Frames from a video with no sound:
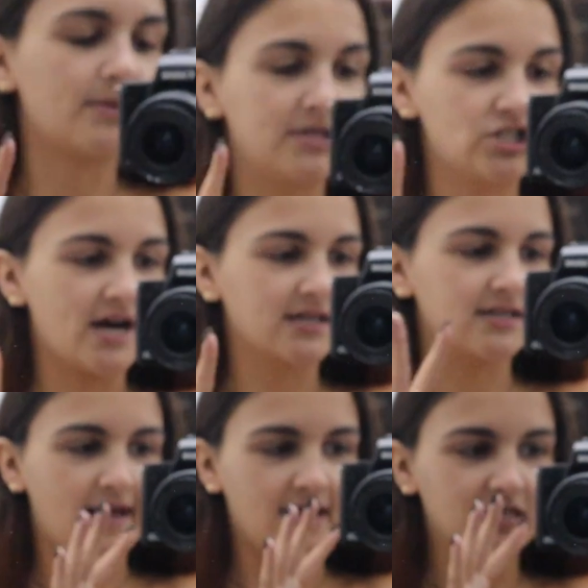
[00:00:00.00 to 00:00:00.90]
been checked
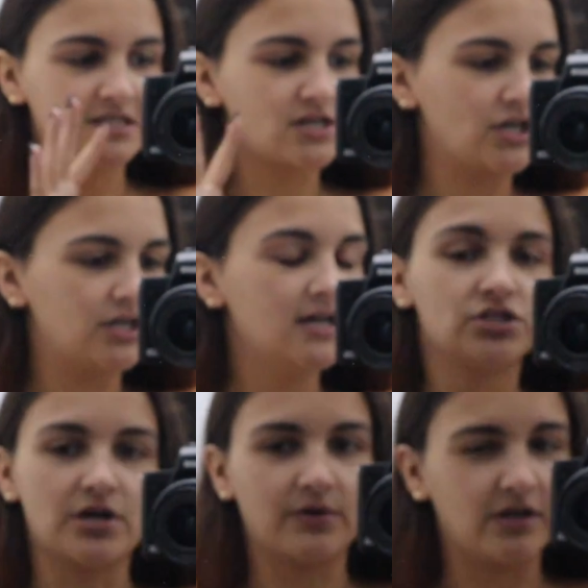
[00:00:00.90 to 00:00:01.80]
and it's good.
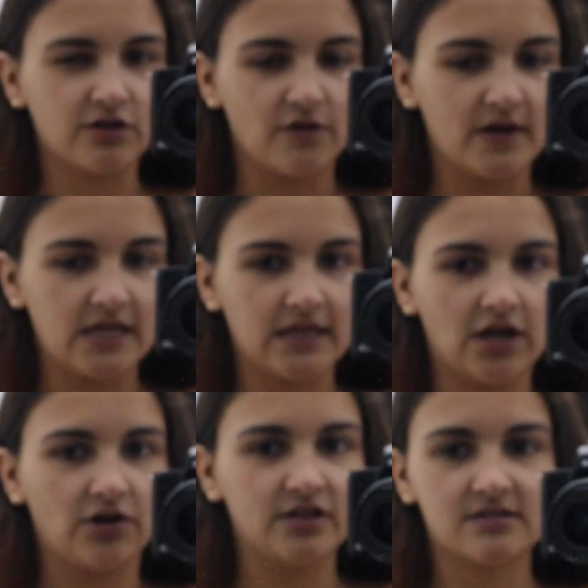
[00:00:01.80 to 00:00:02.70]
So I don't need to do anything
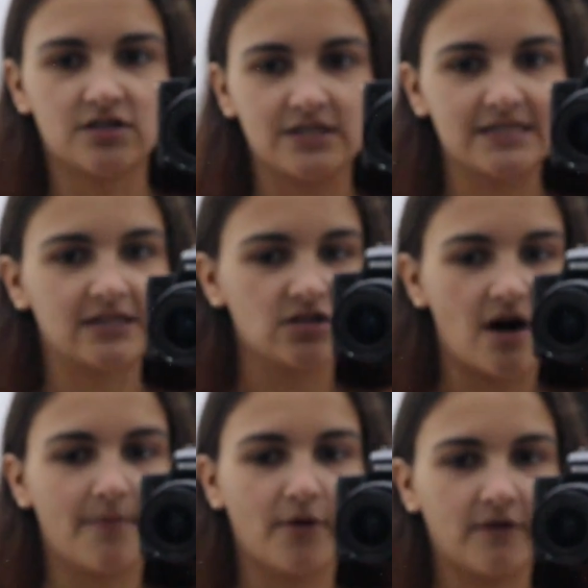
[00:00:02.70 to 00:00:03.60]
there. It's just the
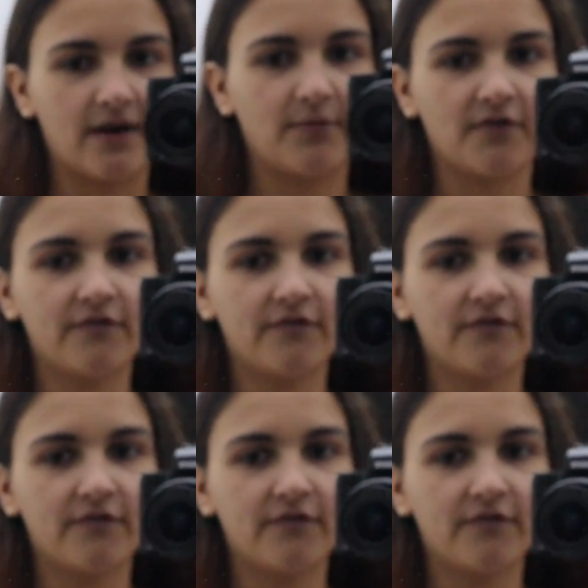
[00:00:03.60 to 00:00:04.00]
top part that we were